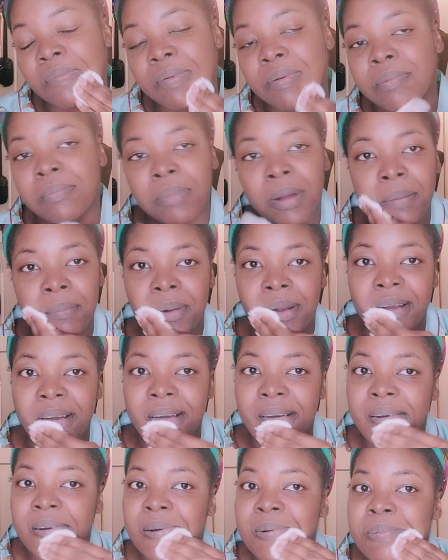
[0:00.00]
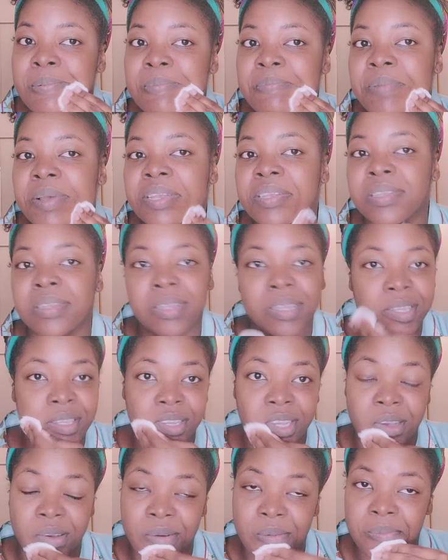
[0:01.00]
my mom basically
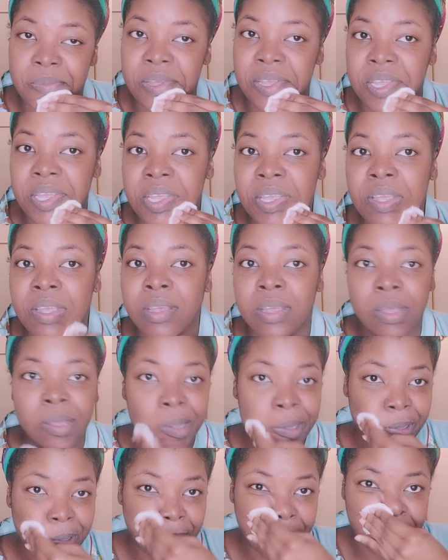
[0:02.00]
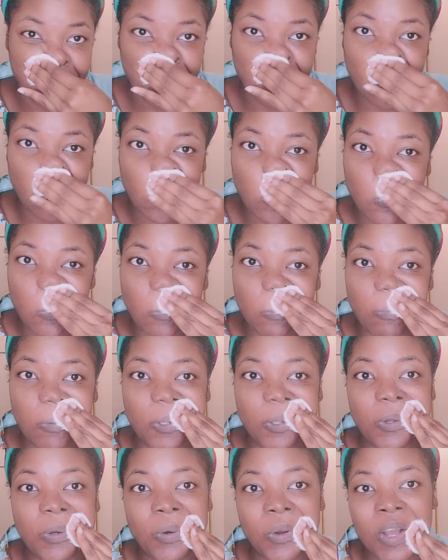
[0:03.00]
told me to be
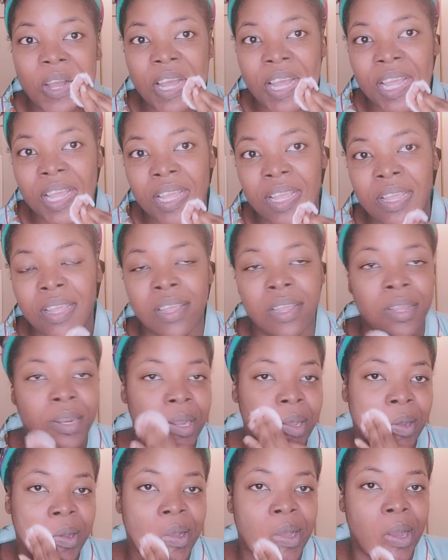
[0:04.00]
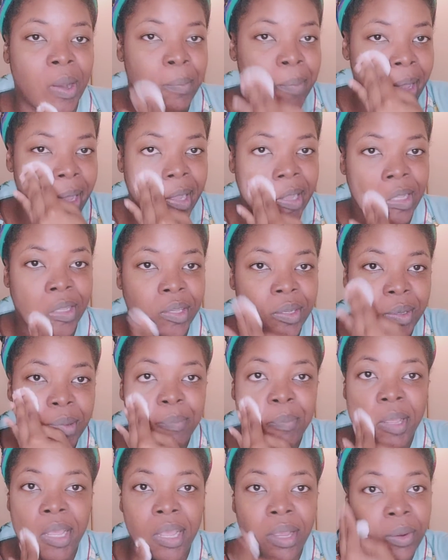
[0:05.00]
quiet, go back into the
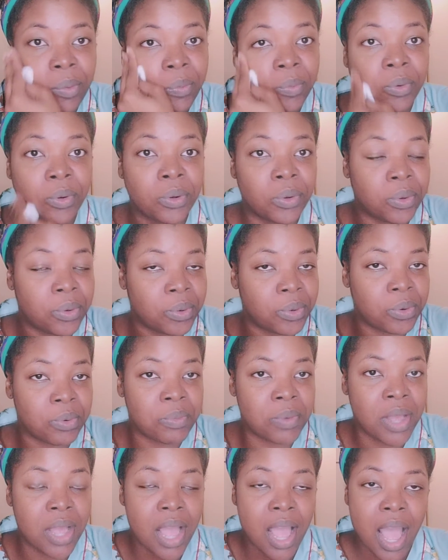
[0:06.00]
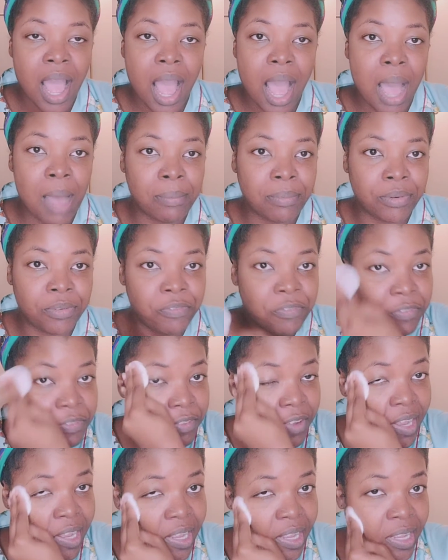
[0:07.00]
bedroom. I'm
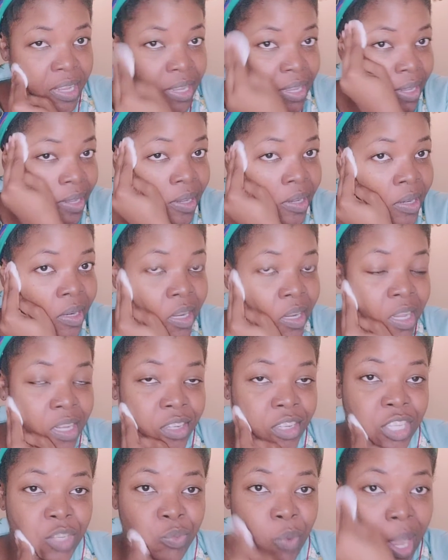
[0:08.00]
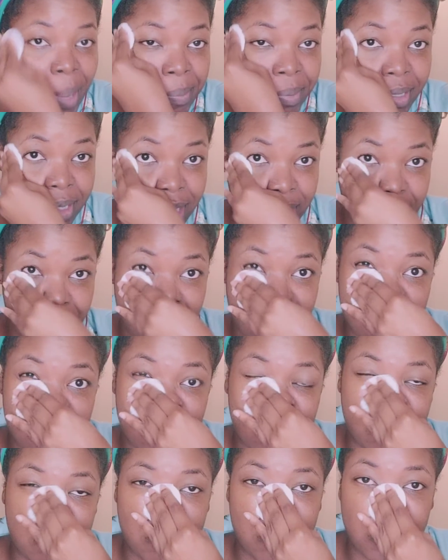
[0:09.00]
fine. And she's wiping tears
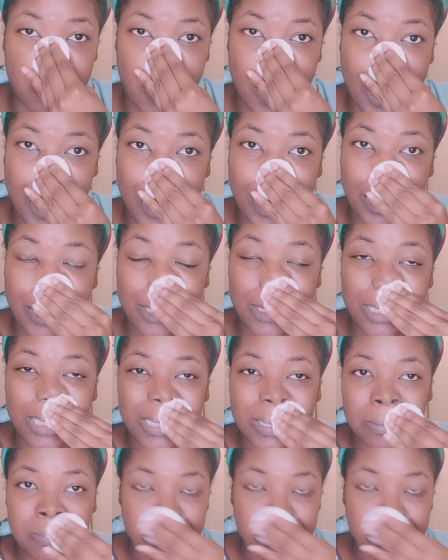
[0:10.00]
from her eyes.